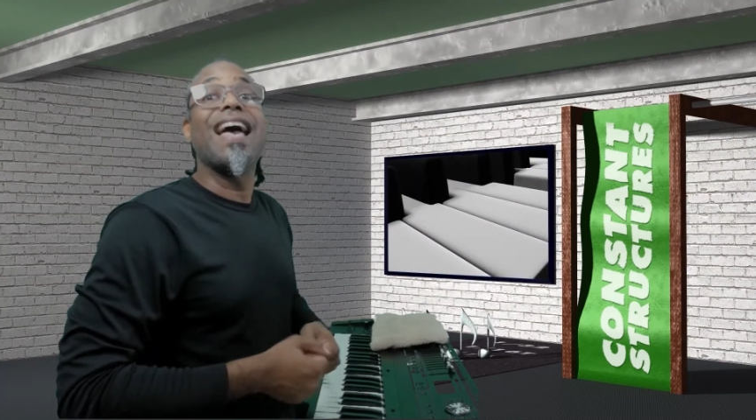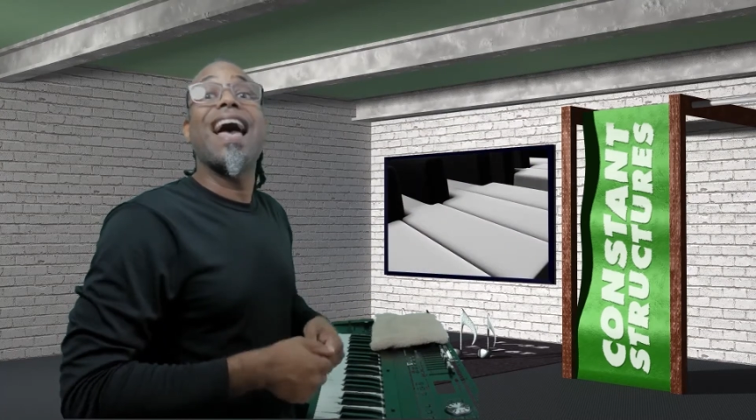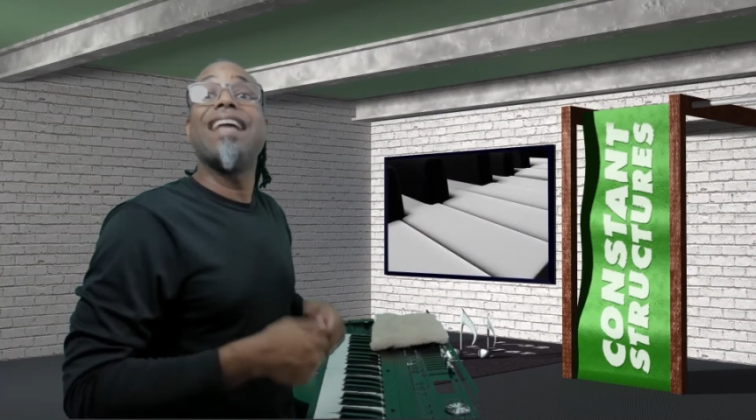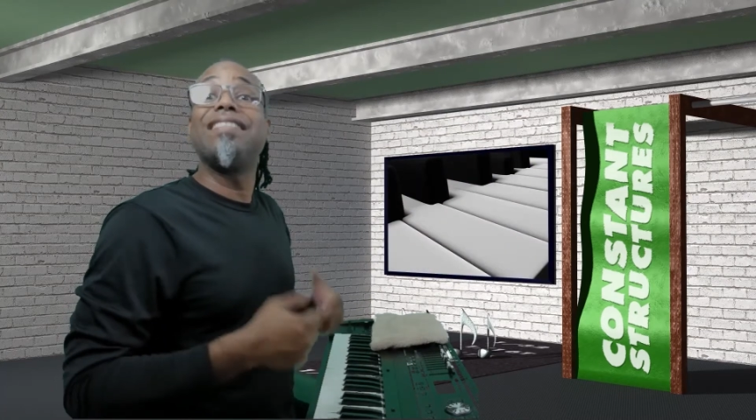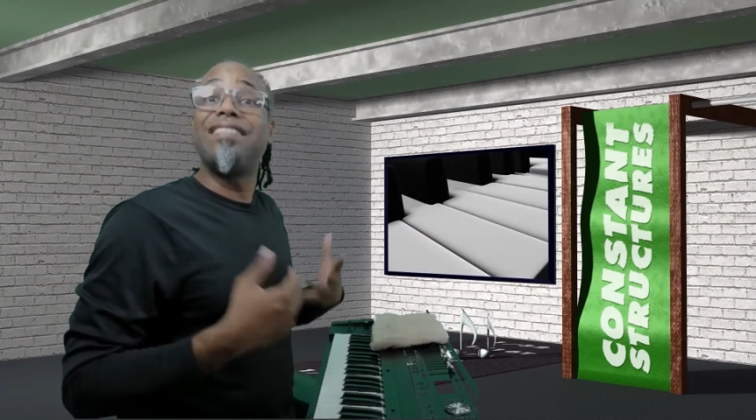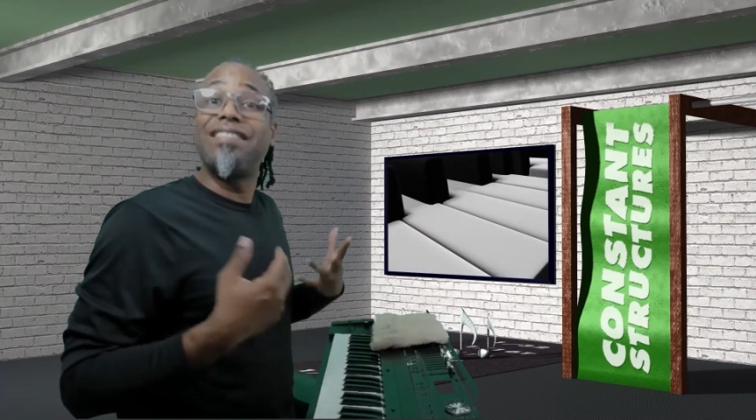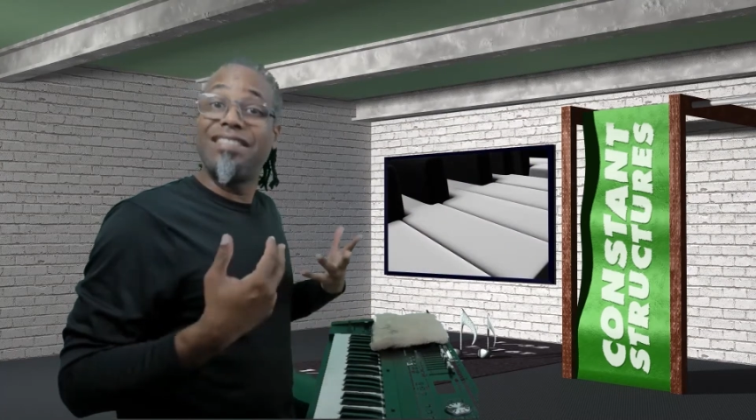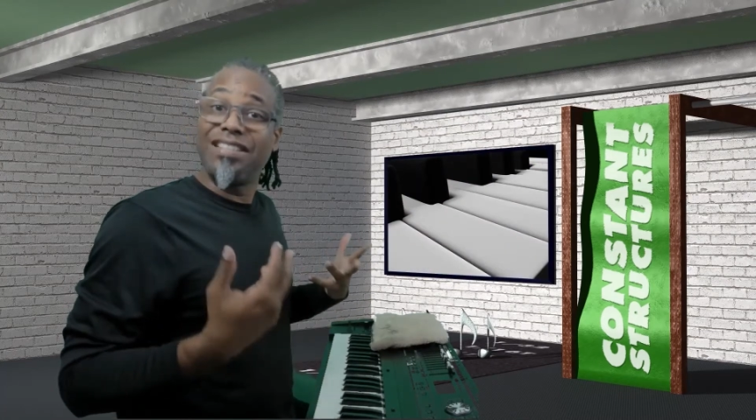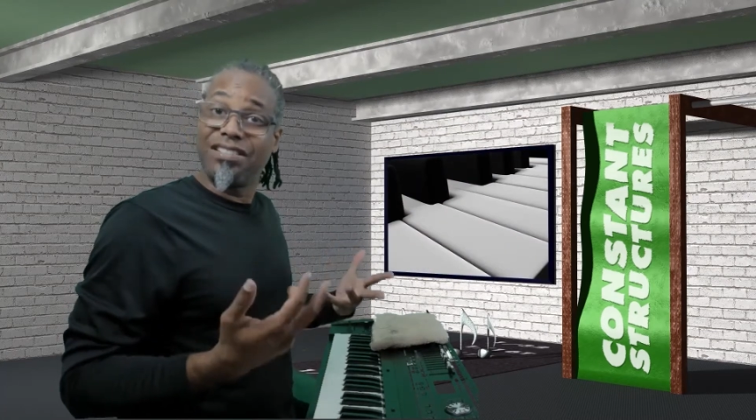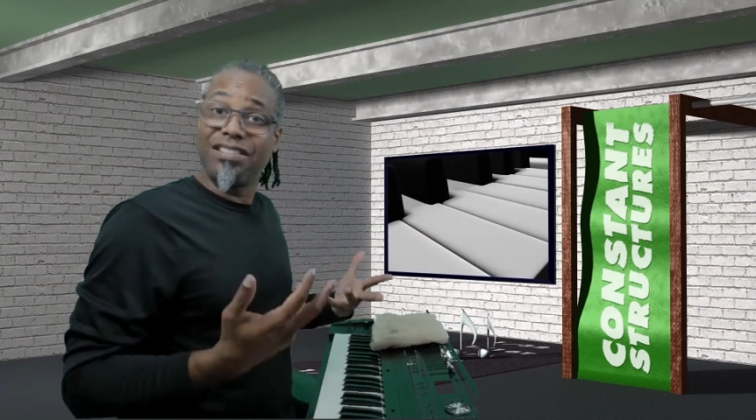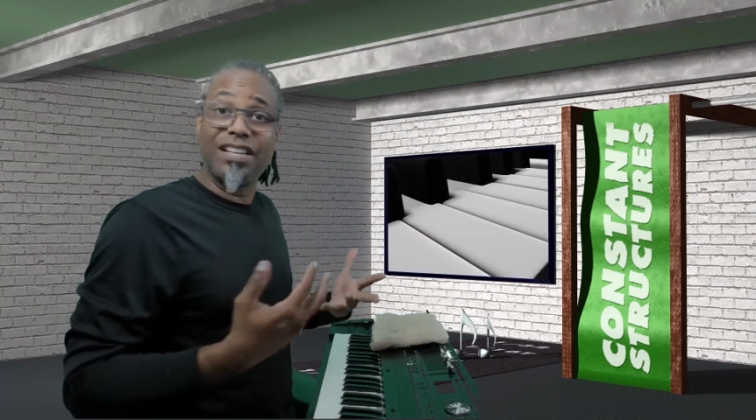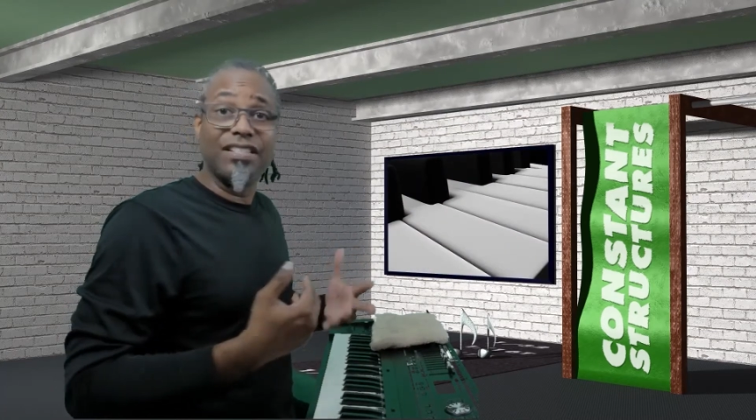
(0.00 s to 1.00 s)
and
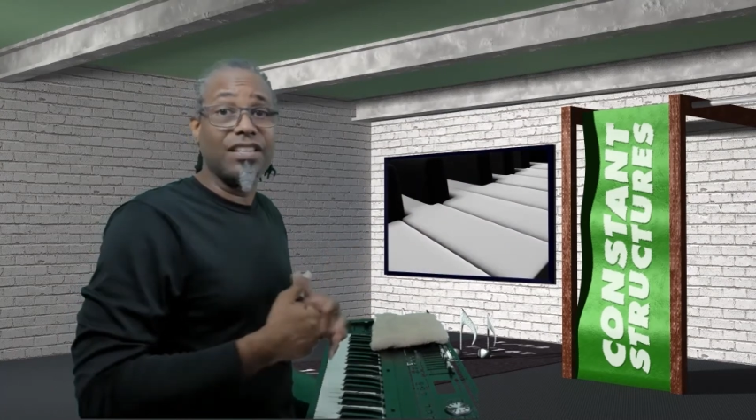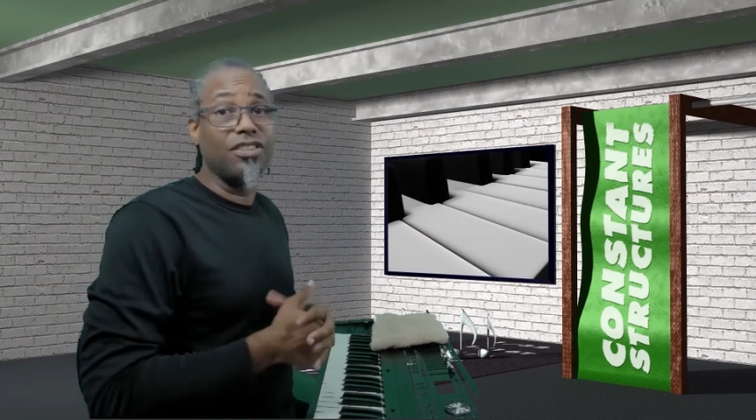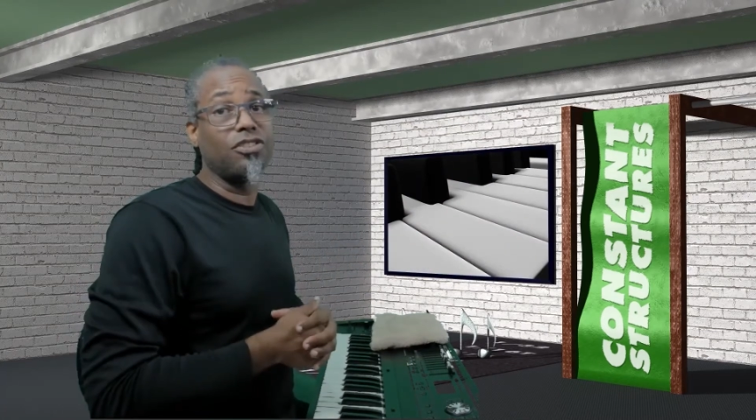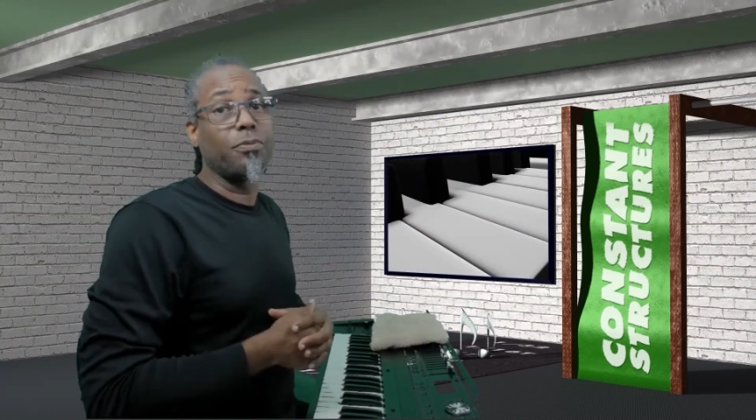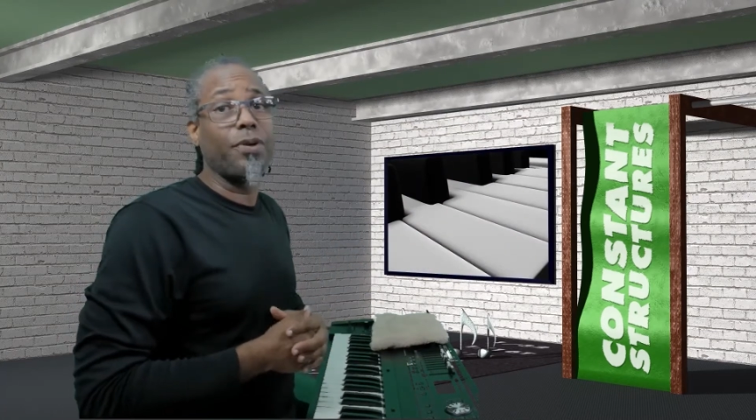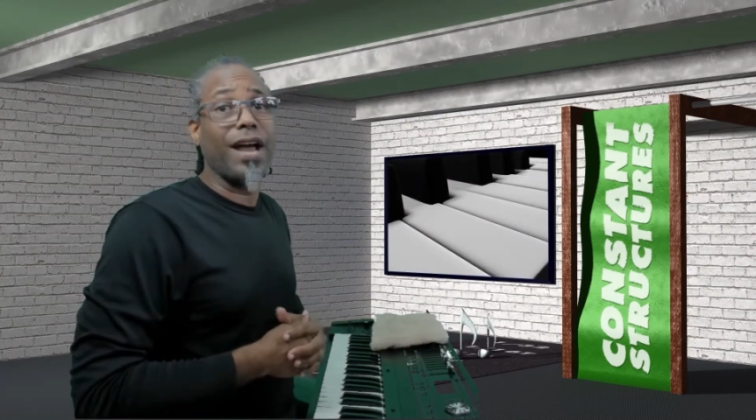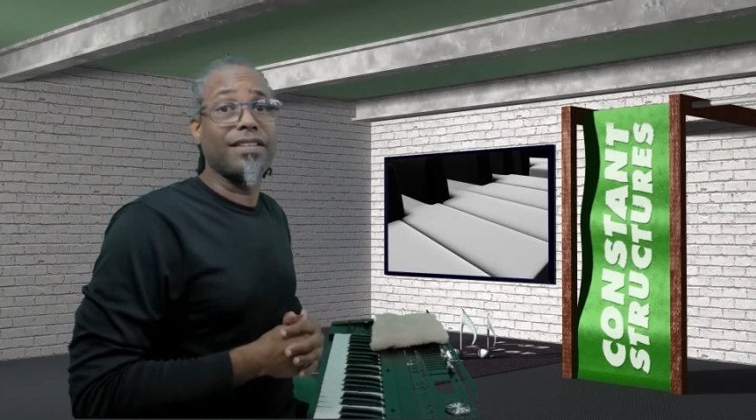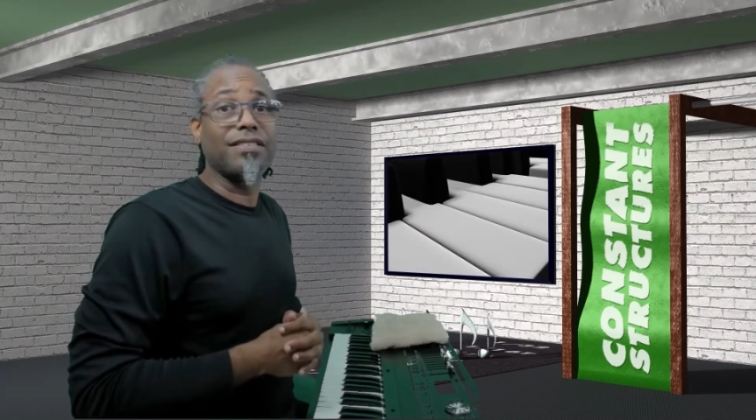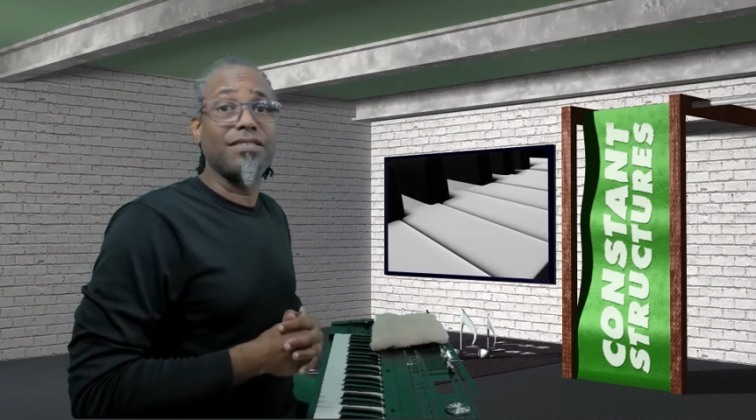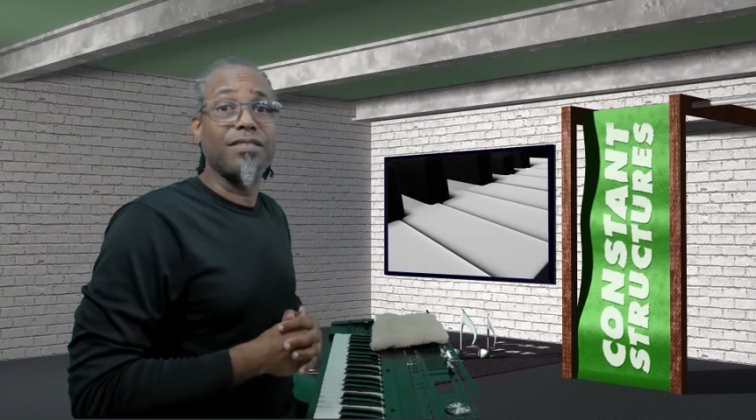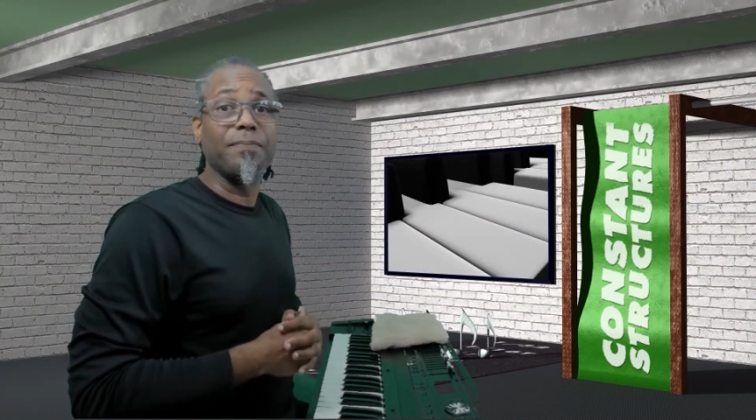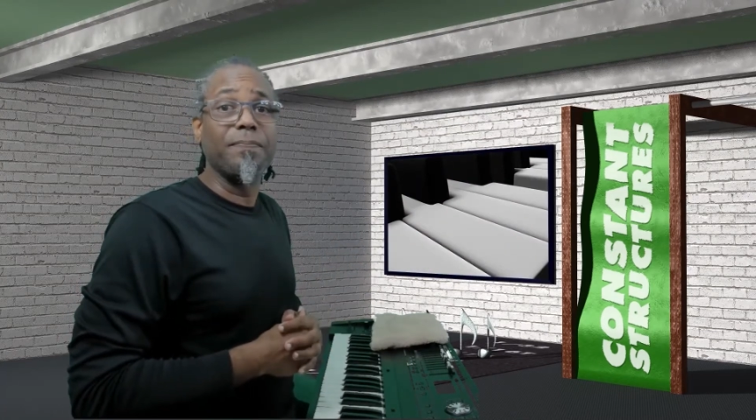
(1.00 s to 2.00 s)
still continue to practice
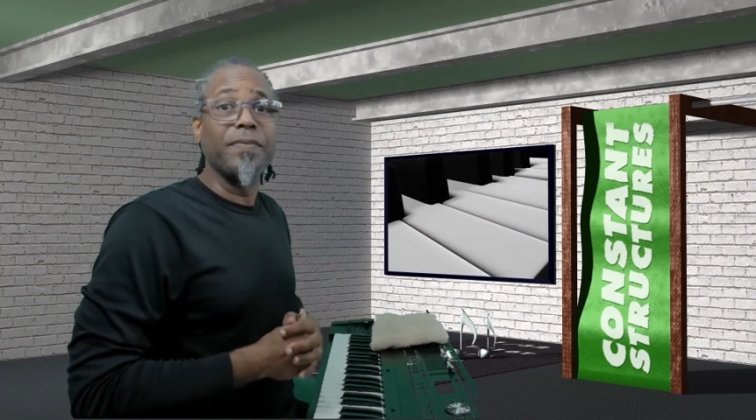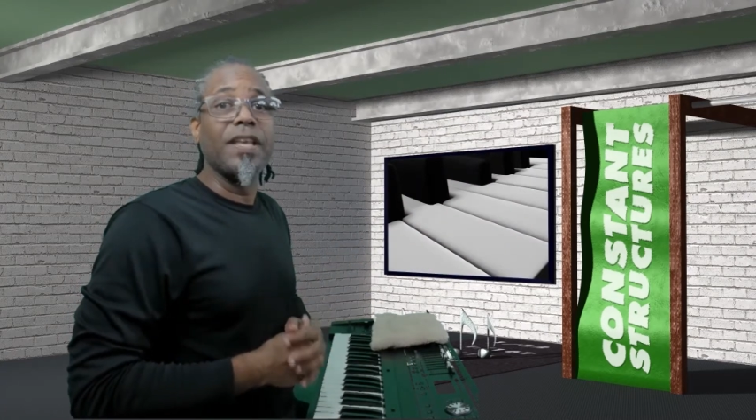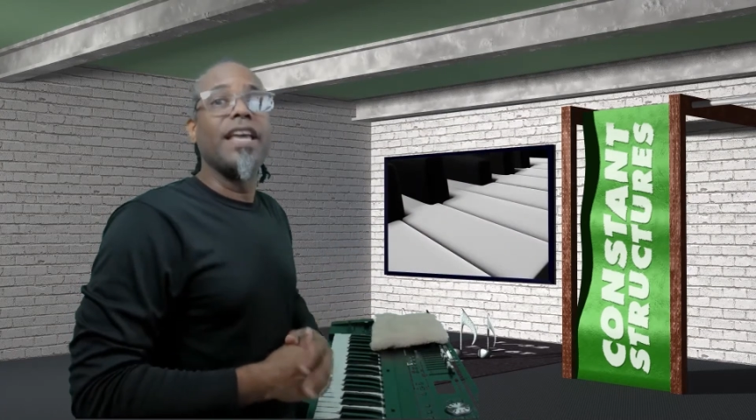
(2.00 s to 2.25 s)
them